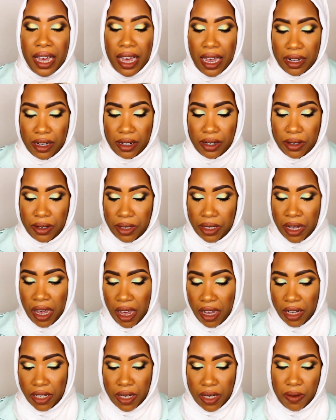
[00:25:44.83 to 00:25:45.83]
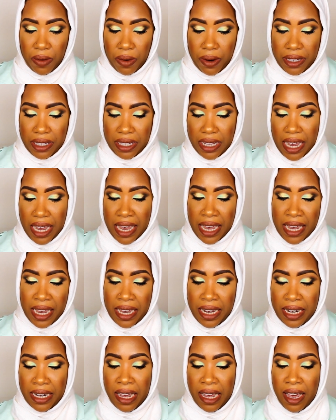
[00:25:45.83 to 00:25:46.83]
colors towards the
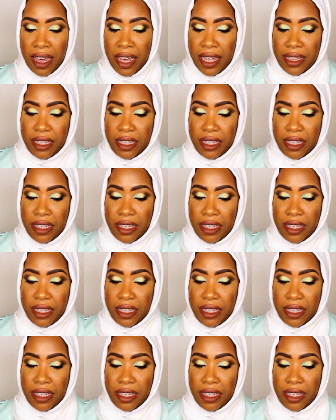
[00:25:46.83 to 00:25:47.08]
end.